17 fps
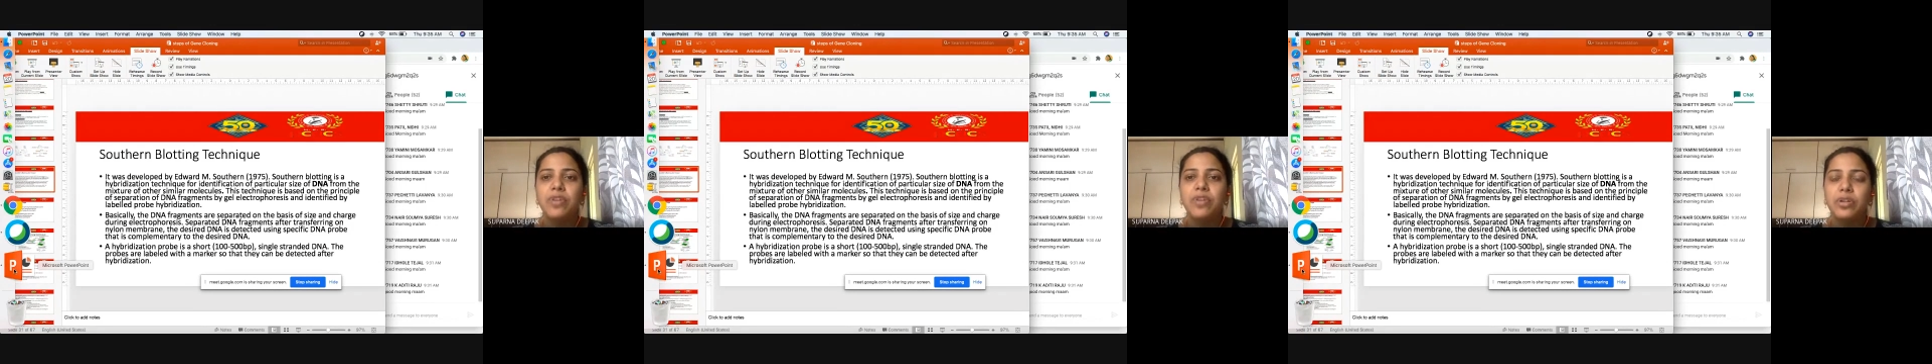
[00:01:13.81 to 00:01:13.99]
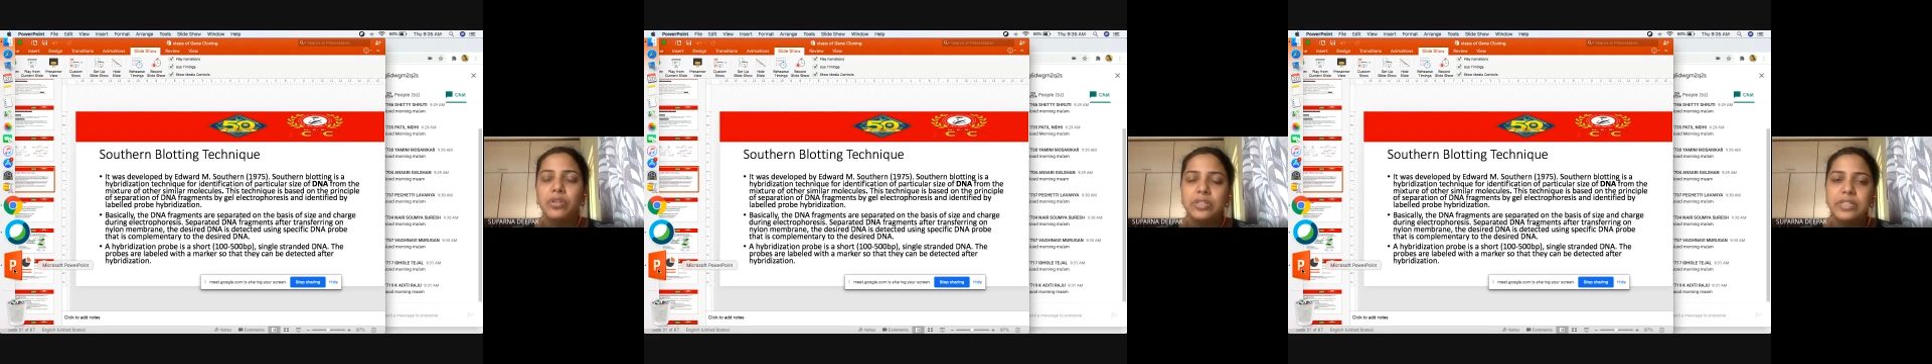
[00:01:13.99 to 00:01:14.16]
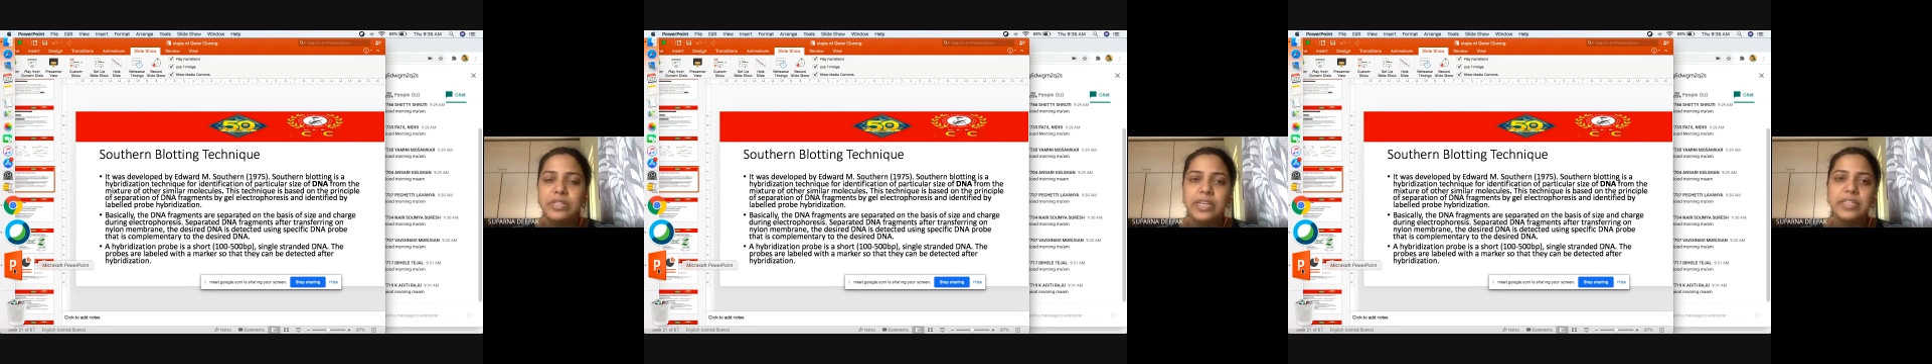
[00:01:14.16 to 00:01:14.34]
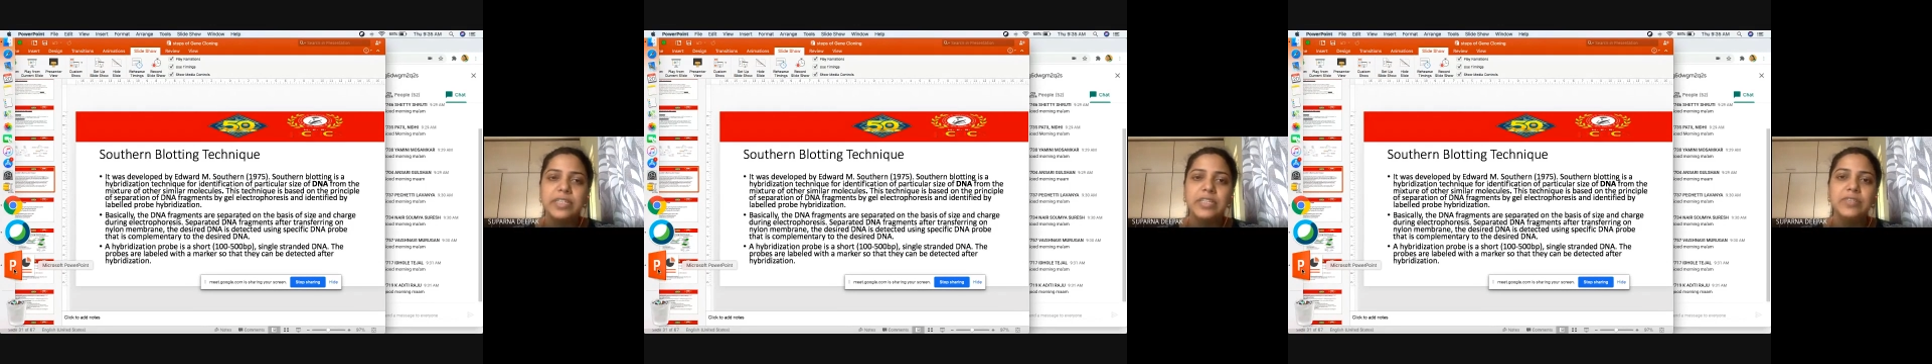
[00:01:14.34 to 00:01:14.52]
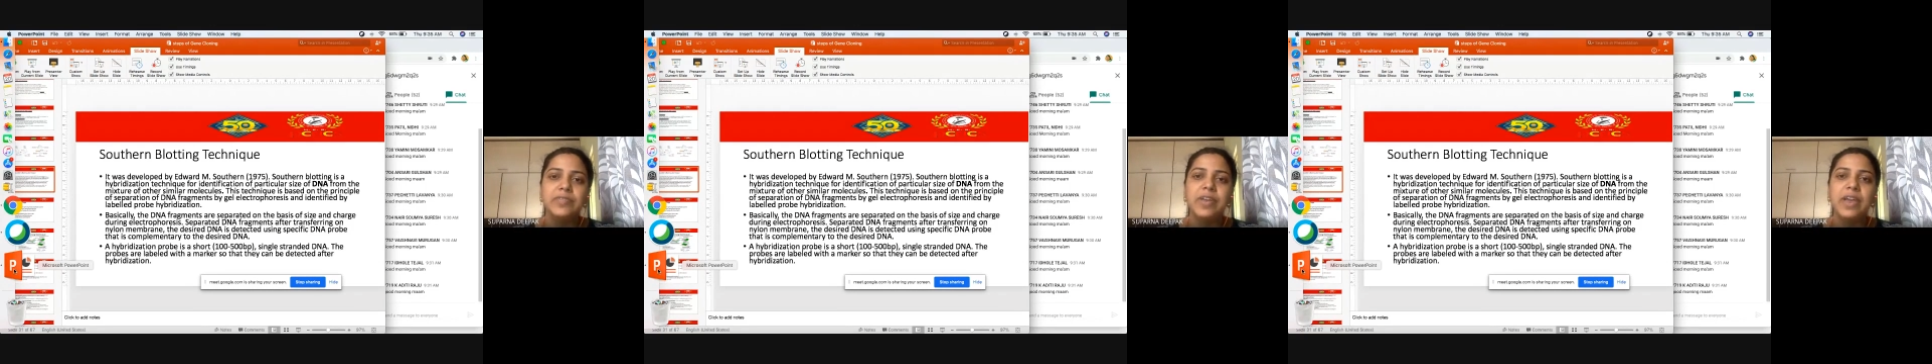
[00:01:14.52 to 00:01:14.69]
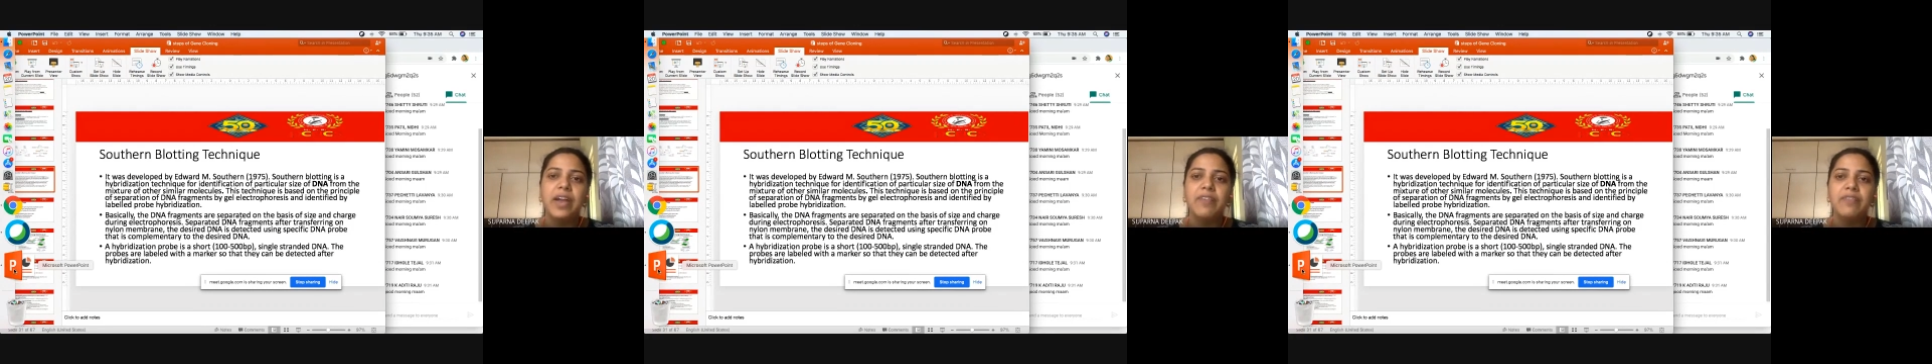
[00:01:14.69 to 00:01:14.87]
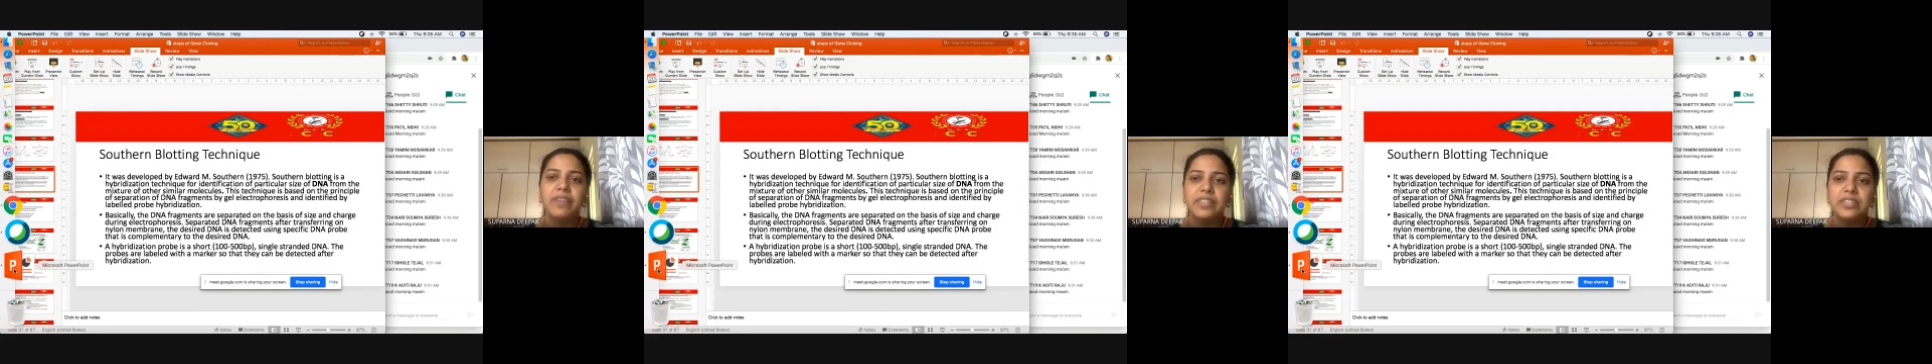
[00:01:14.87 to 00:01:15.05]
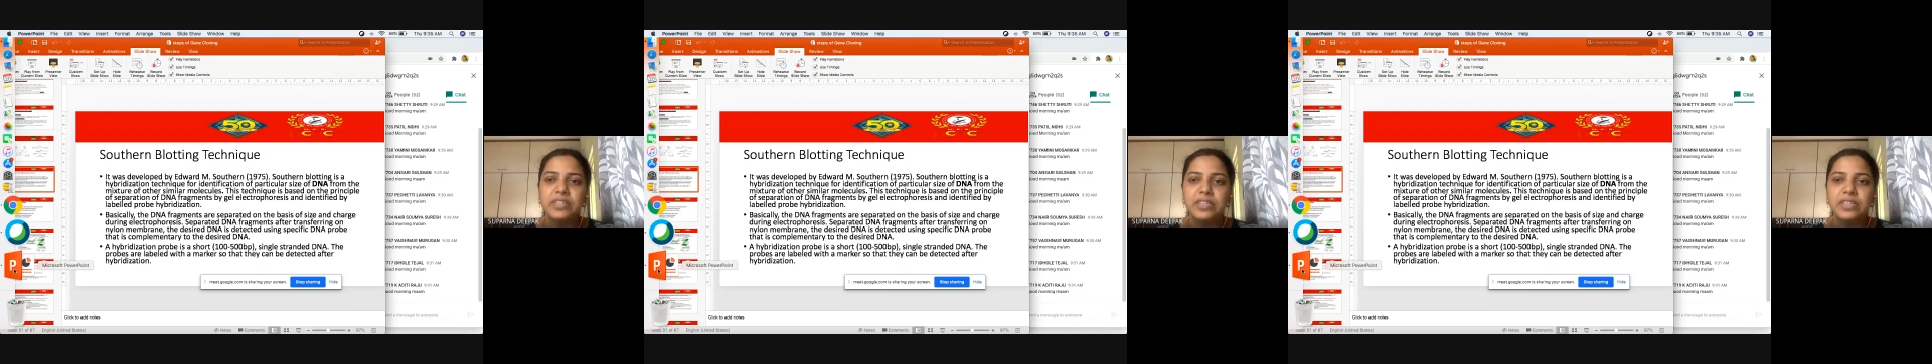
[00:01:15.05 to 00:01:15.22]
Northern technique, we have
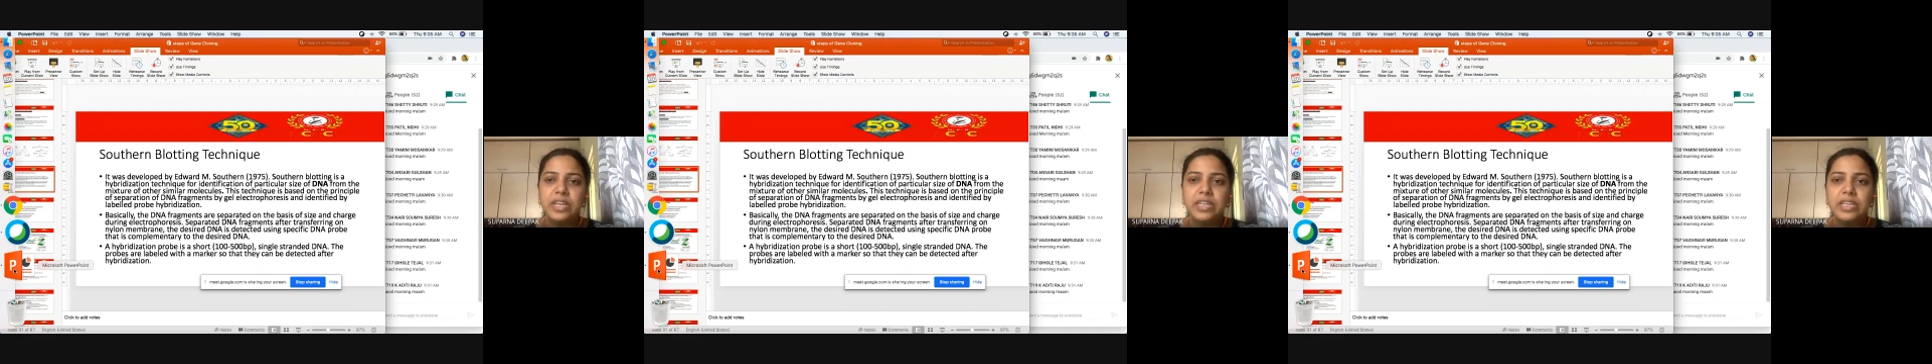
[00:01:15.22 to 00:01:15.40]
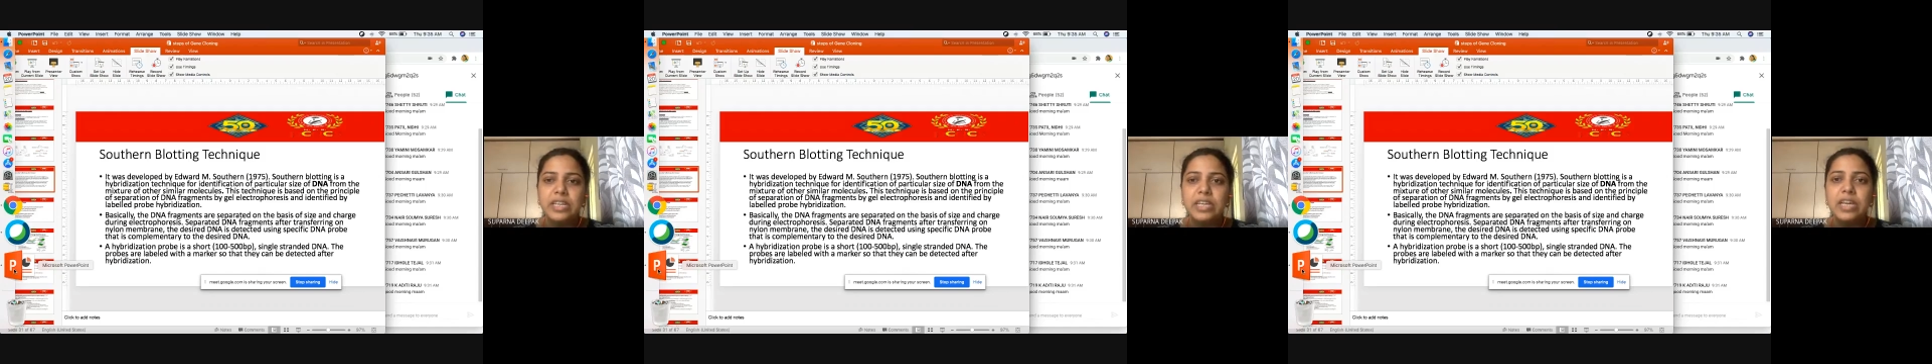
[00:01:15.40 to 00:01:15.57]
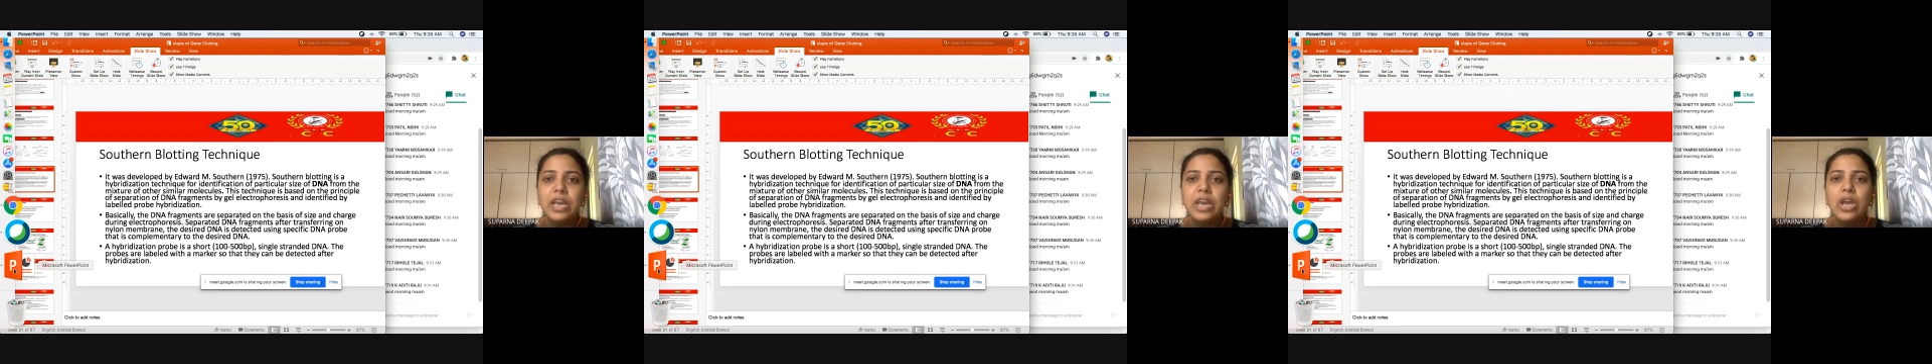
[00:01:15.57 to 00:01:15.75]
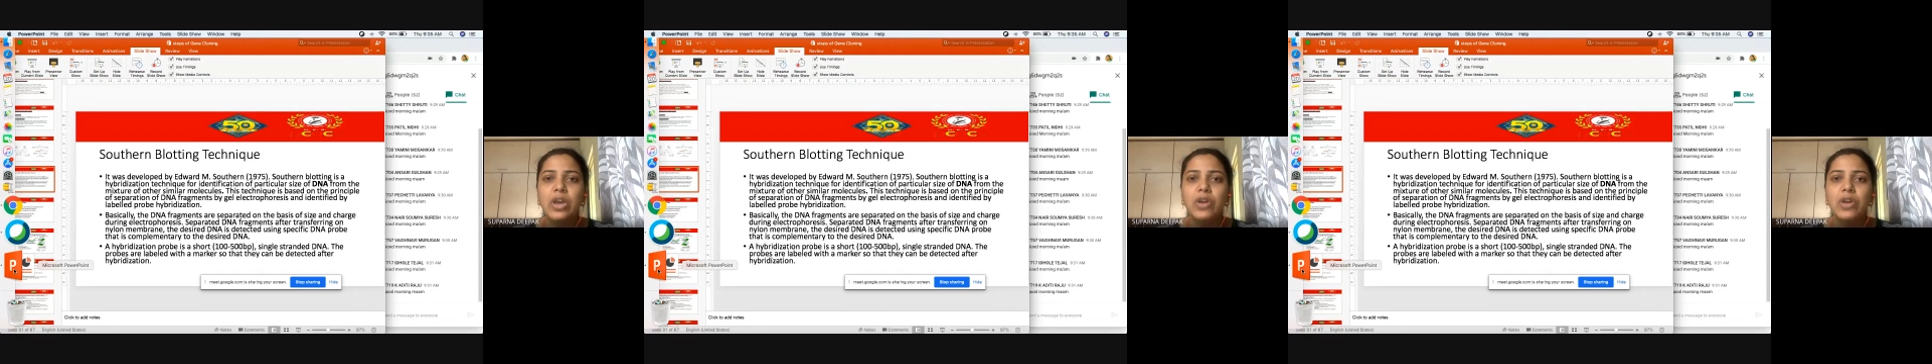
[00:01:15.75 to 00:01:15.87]
Western technique,